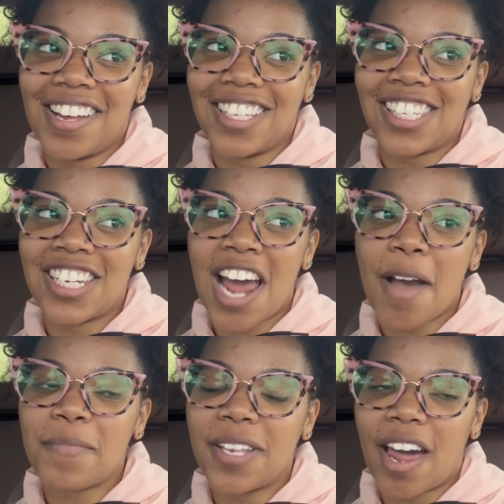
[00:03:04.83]
to
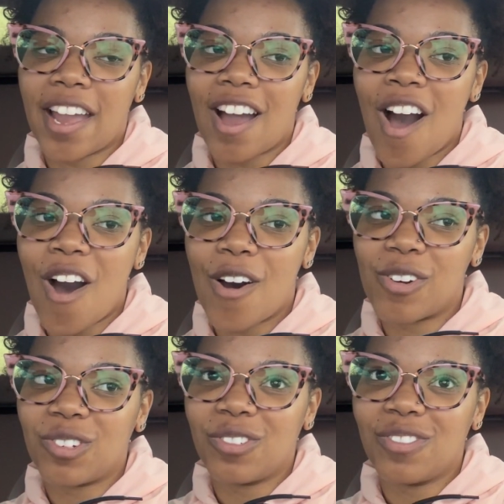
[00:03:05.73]
not be like
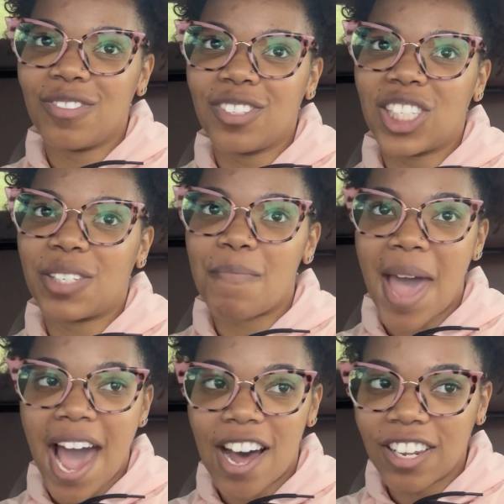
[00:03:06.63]
all
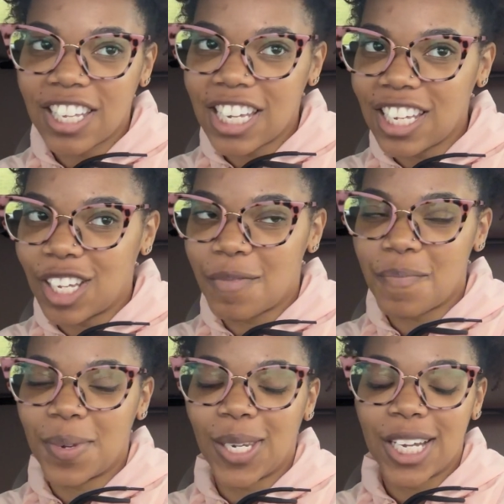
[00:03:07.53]
smiley and
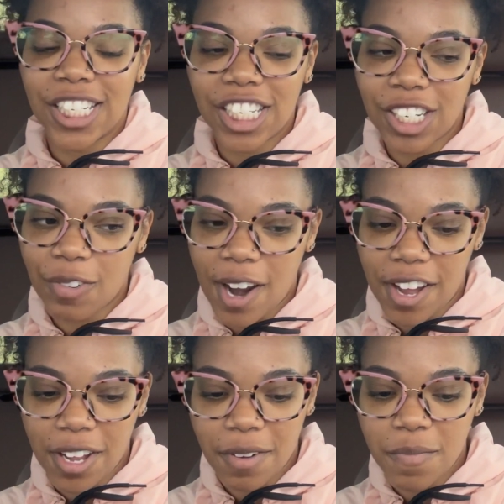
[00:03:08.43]
blushing
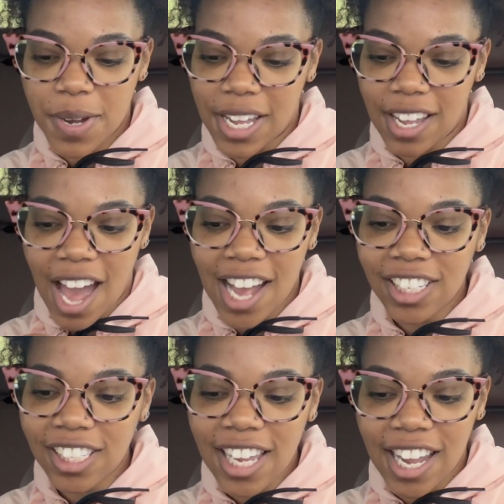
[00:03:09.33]
around him, but I
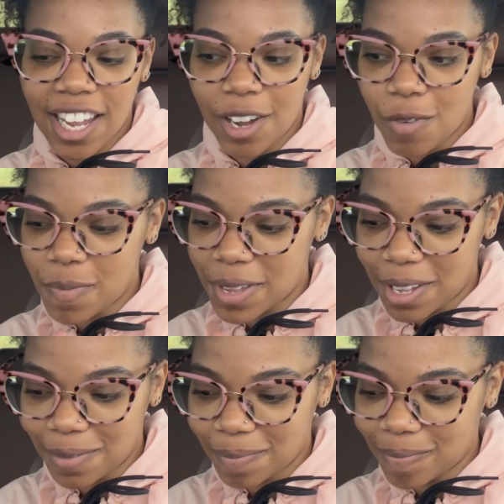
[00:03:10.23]
just can't help it.